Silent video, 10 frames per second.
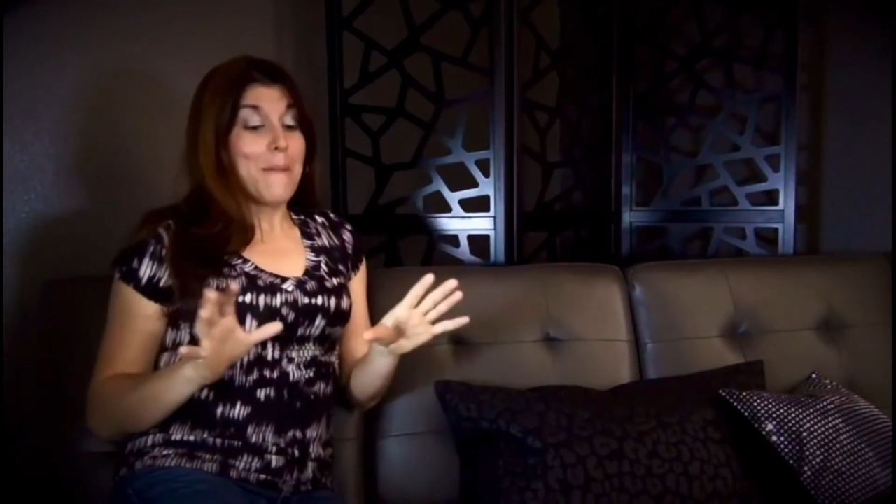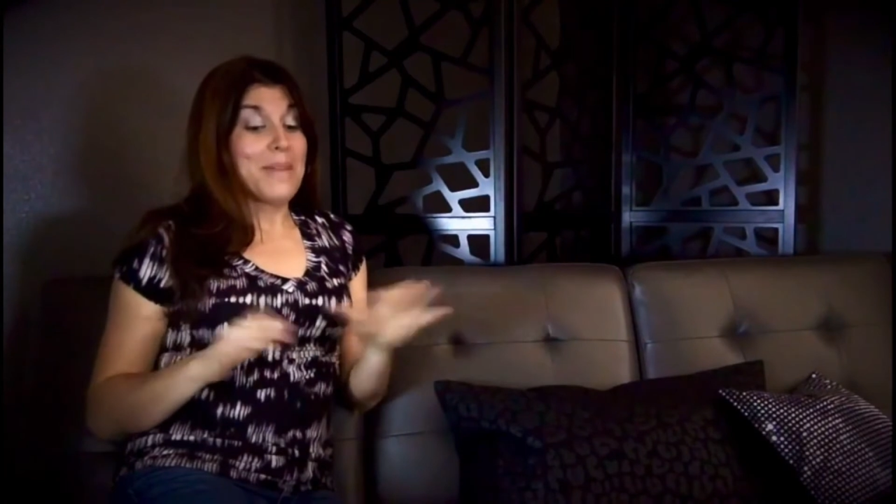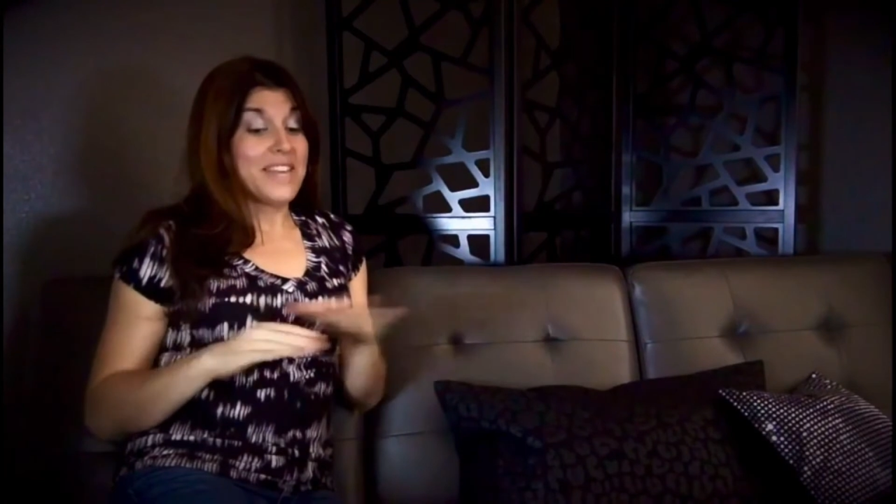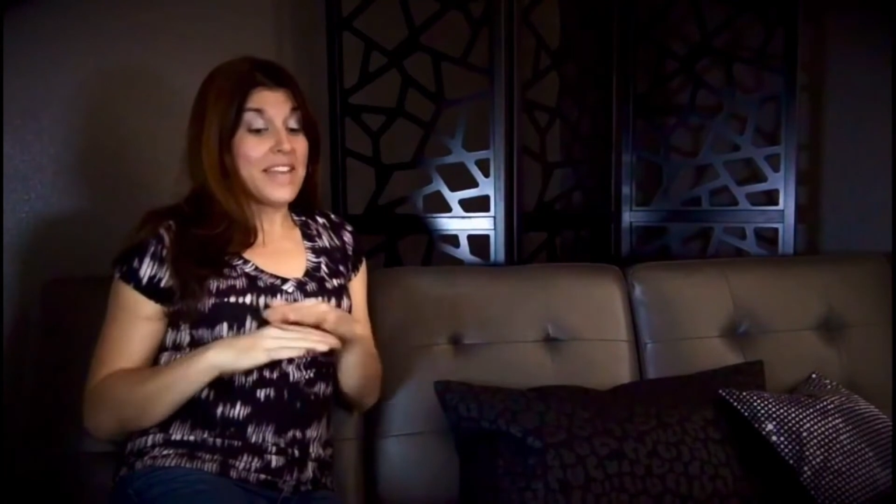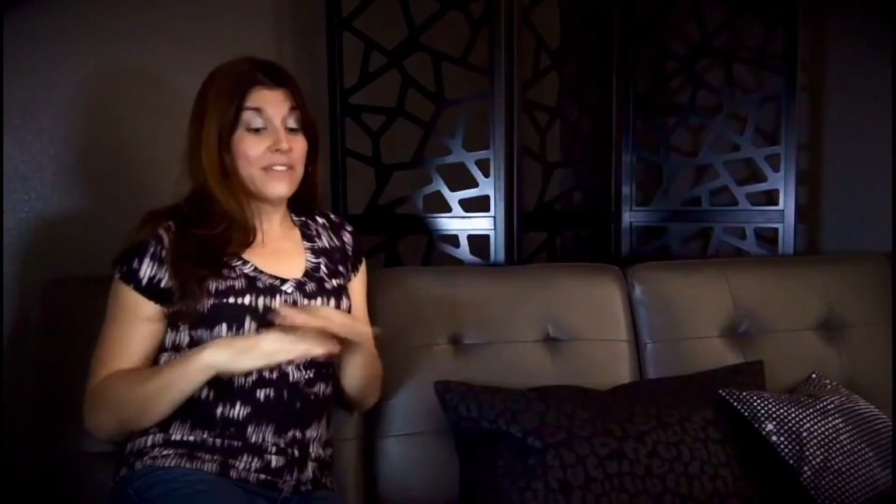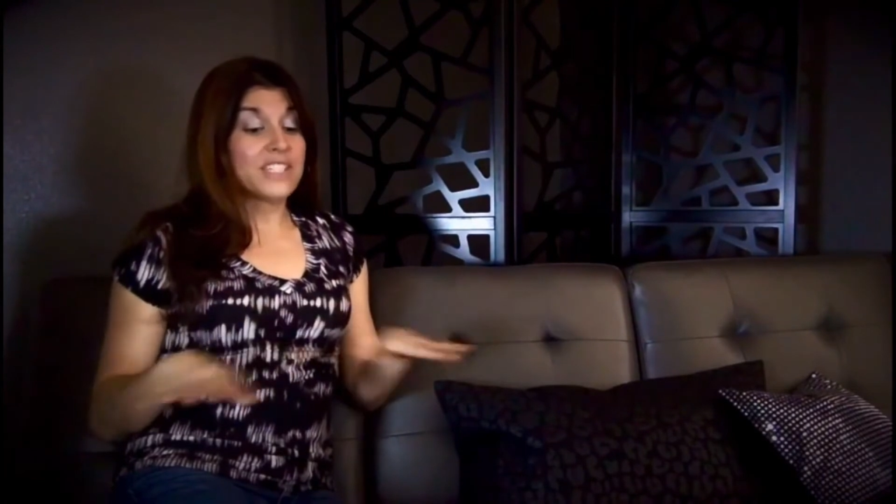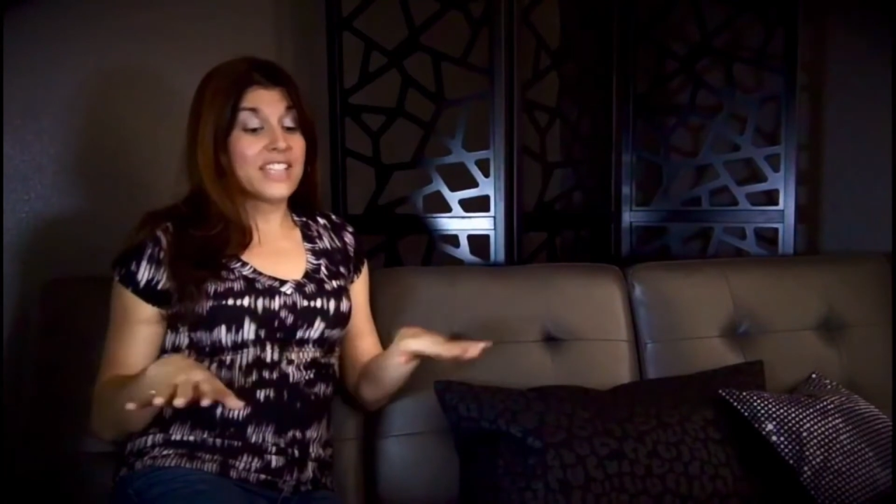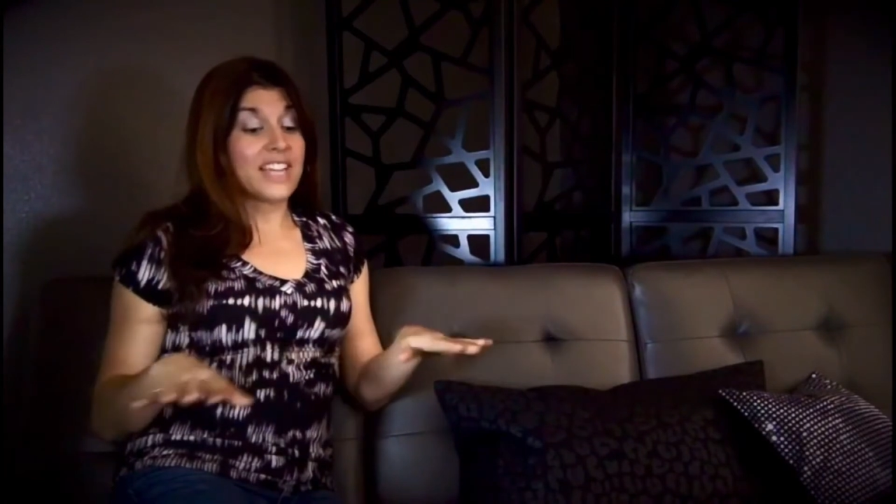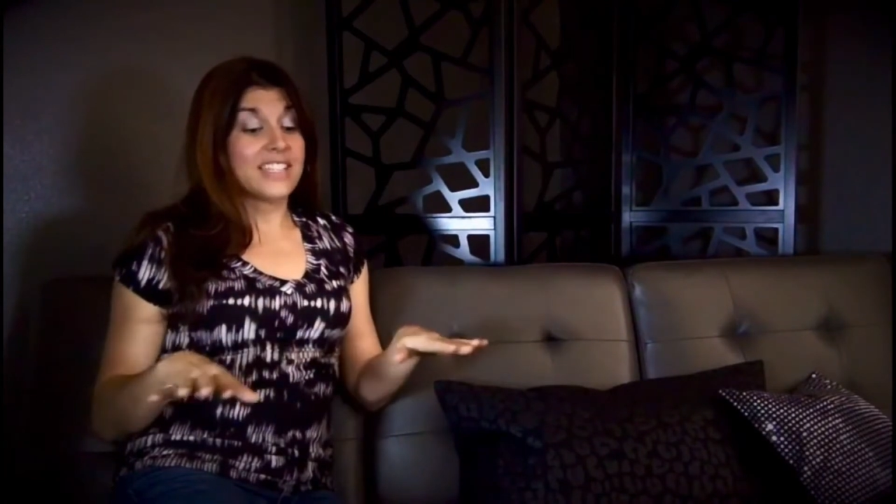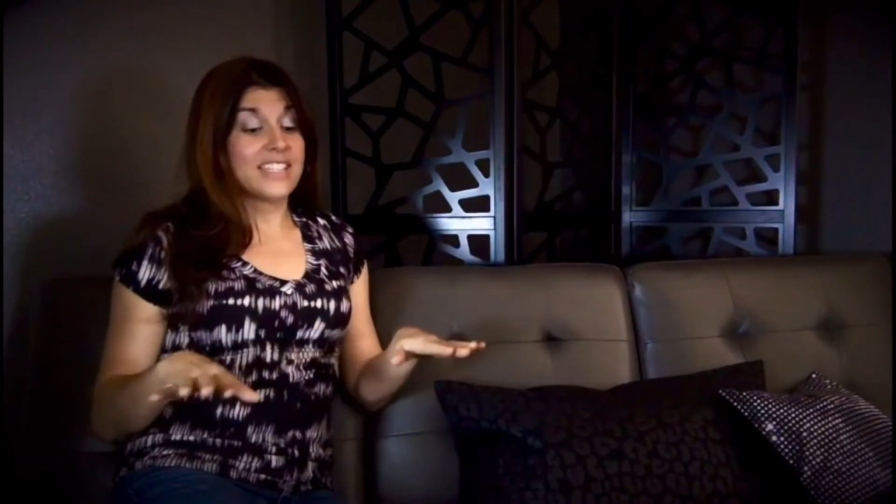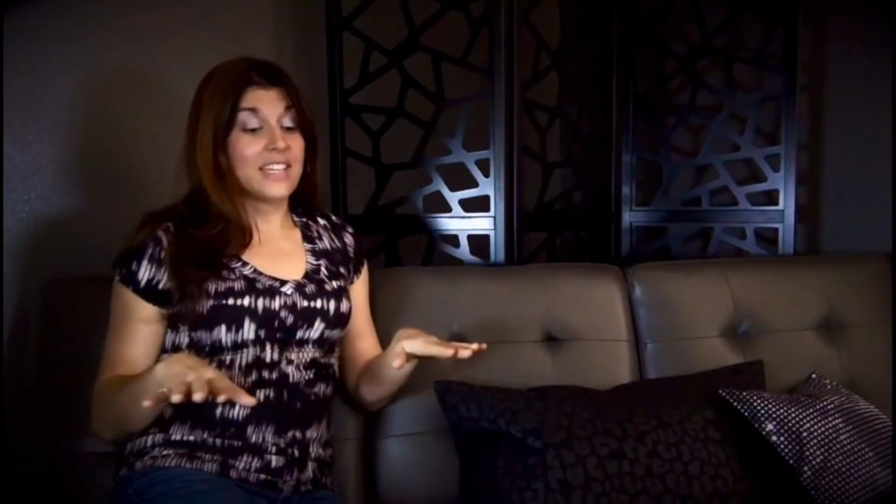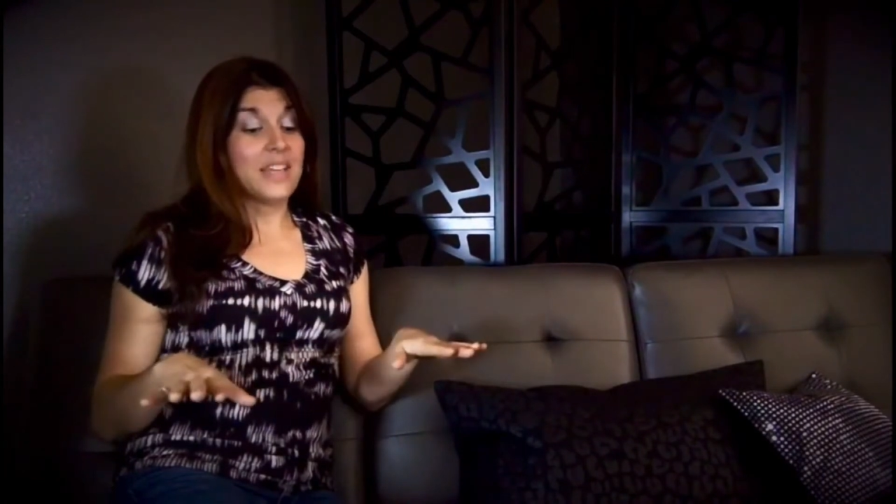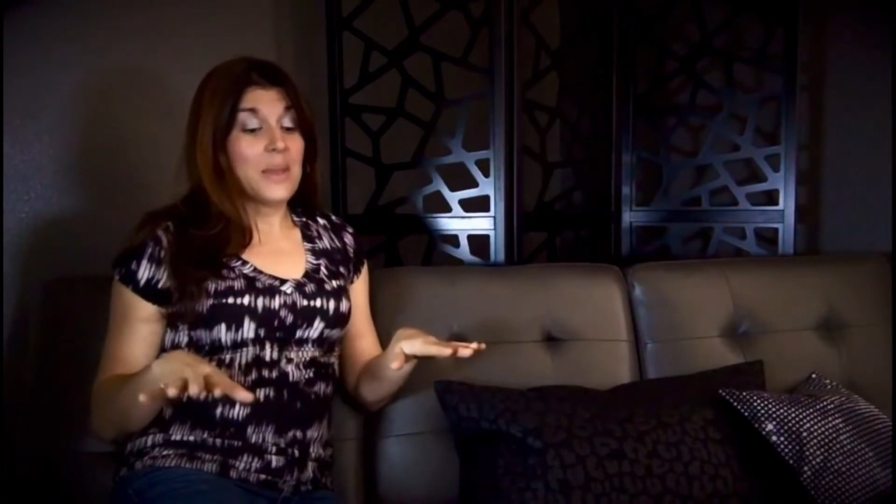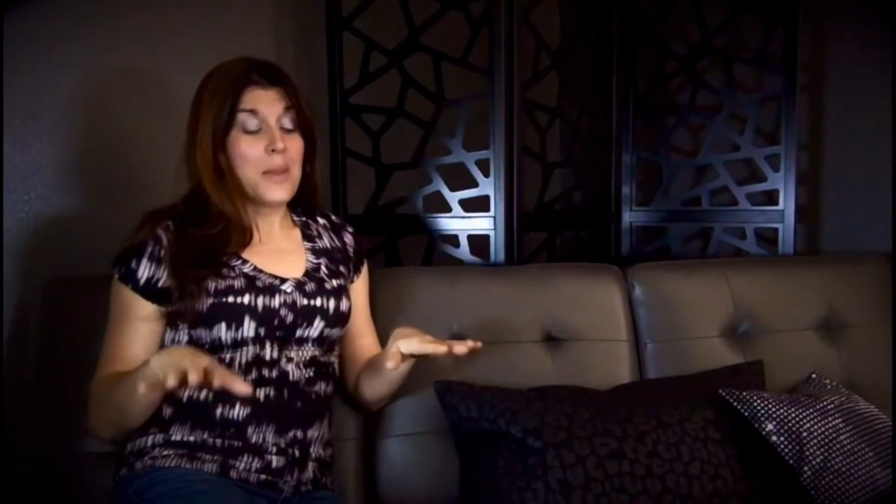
but never sexy.